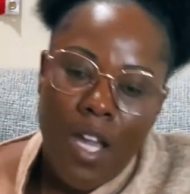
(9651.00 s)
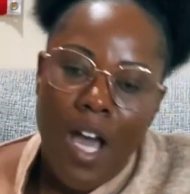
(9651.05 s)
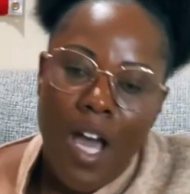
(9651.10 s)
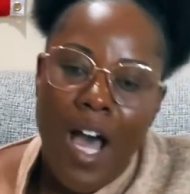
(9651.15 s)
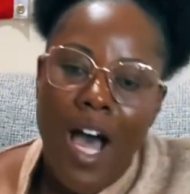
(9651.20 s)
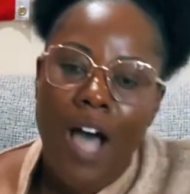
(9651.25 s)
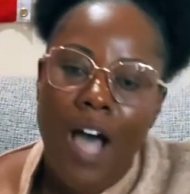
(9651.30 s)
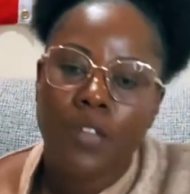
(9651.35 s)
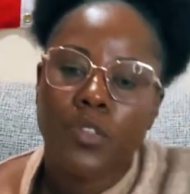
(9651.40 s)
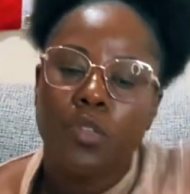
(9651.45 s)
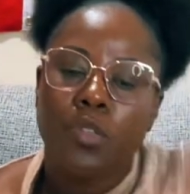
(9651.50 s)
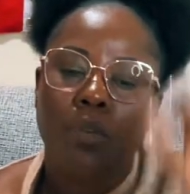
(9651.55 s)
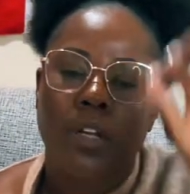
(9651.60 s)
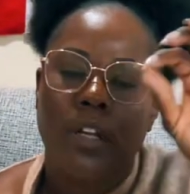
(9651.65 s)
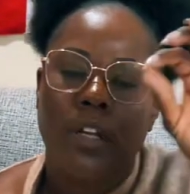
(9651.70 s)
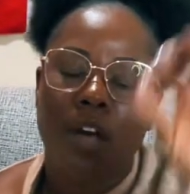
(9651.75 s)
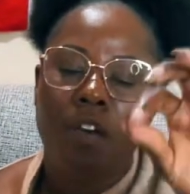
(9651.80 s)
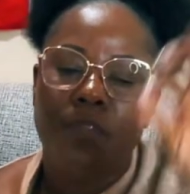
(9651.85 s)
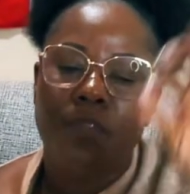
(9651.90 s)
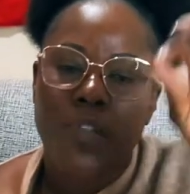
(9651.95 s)
How to
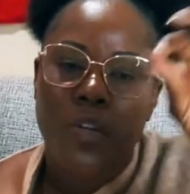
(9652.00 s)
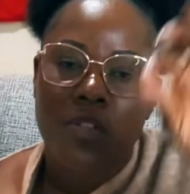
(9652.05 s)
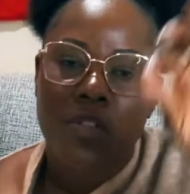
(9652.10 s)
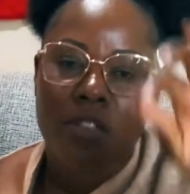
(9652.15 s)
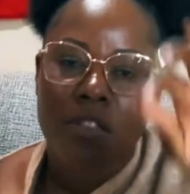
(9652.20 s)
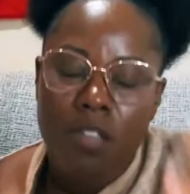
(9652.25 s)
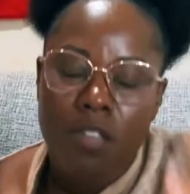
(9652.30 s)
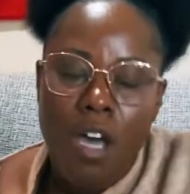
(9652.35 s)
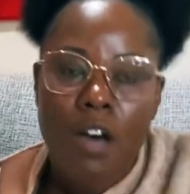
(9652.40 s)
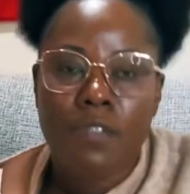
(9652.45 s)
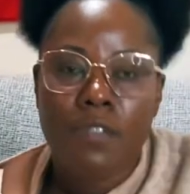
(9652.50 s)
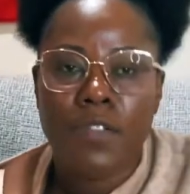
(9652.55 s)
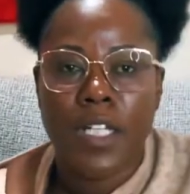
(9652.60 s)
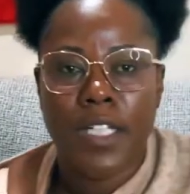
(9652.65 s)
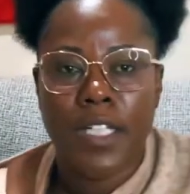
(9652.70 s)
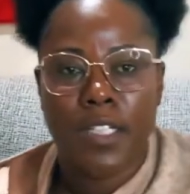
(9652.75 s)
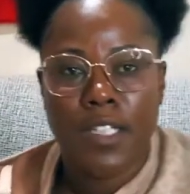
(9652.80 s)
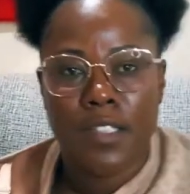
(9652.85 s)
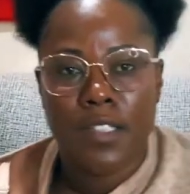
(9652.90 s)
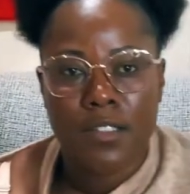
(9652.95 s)
love yourself,
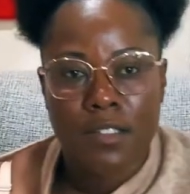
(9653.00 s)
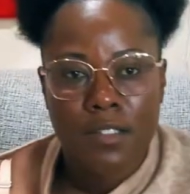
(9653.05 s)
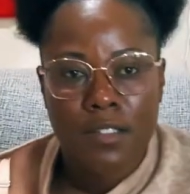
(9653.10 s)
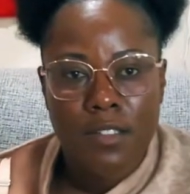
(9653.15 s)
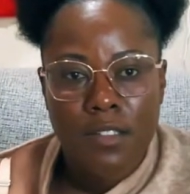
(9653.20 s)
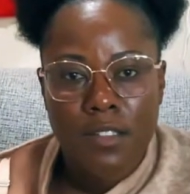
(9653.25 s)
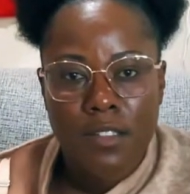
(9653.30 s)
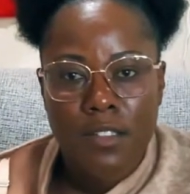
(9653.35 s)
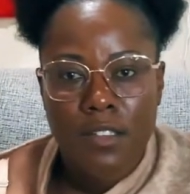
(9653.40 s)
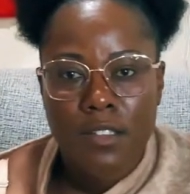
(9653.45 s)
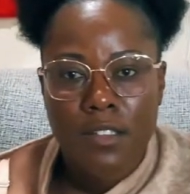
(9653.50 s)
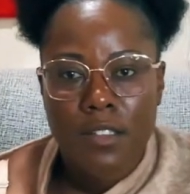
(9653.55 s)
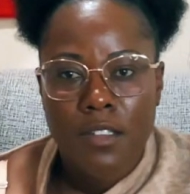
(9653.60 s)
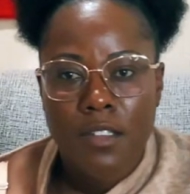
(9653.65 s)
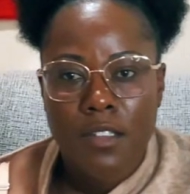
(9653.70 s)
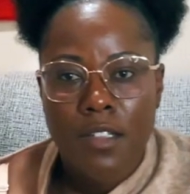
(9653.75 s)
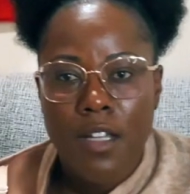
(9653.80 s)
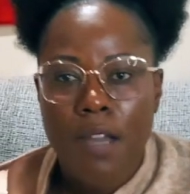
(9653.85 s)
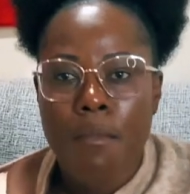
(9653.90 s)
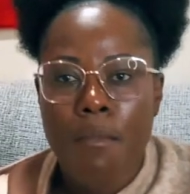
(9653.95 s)
ladies.
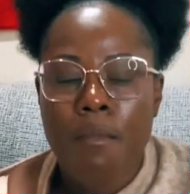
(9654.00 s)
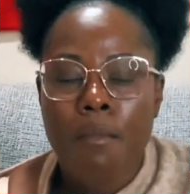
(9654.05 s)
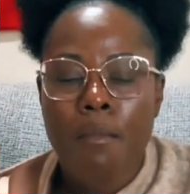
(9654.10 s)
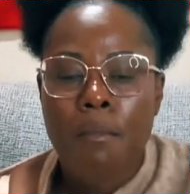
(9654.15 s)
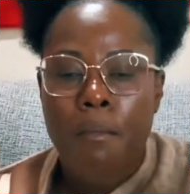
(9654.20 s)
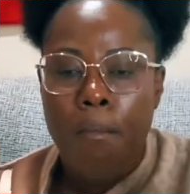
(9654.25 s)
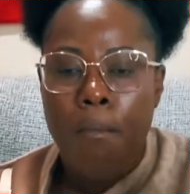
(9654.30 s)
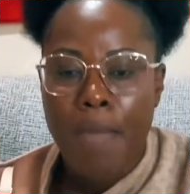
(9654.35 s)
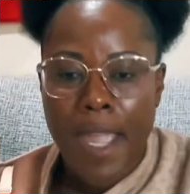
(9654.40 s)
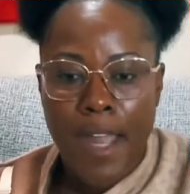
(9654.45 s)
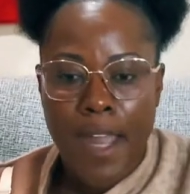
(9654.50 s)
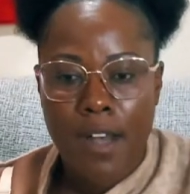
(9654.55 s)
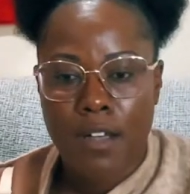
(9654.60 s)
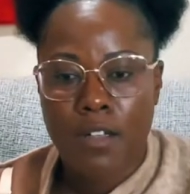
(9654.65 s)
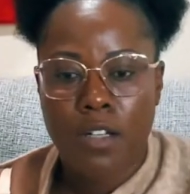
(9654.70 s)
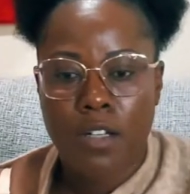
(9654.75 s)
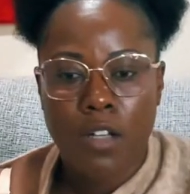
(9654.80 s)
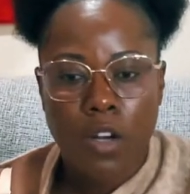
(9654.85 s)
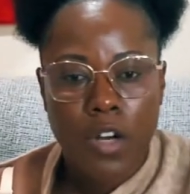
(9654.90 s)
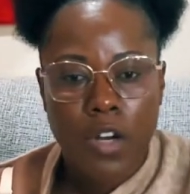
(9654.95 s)

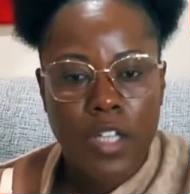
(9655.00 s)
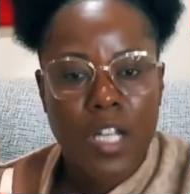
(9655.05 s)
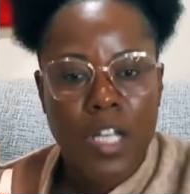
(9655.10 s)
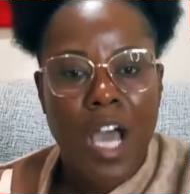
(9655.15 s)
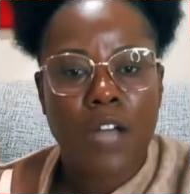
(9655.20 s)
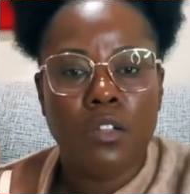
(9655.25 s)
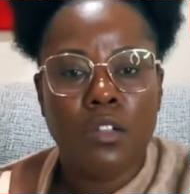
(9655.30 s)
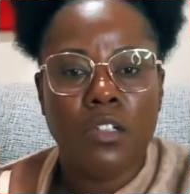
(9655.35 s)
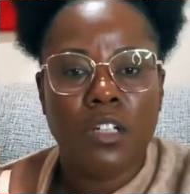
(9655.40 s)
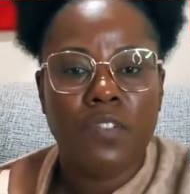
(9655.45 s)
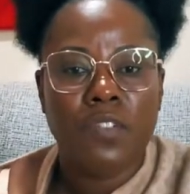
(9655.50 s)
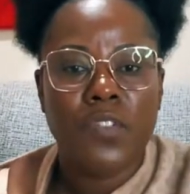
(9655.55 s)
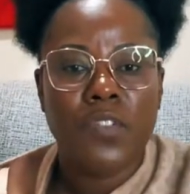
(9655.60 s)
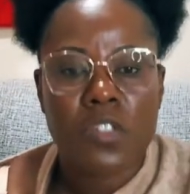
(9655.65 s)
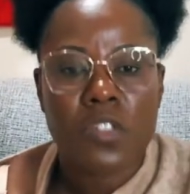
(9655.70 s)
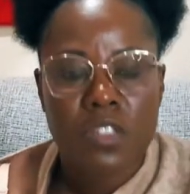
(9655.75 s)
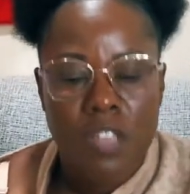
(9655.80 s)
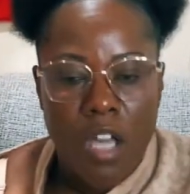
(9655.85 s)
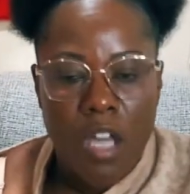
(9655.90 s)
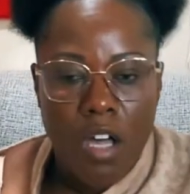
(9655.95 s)
Men, learn how to love
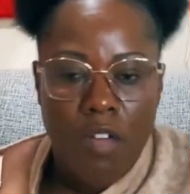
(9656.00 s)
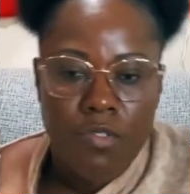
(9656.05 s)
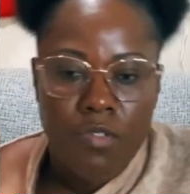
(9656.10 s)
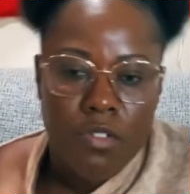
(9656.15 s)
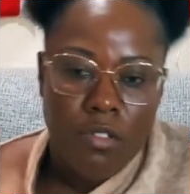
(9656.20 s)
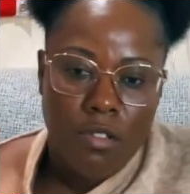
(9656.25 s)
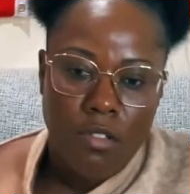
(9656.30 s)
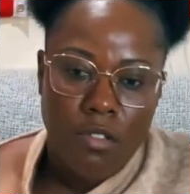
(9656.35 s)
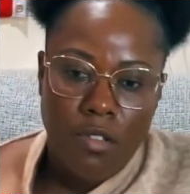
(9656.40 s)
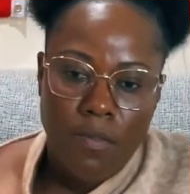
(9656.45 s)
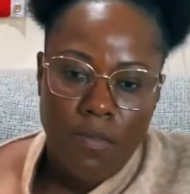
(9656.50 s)
yourselves.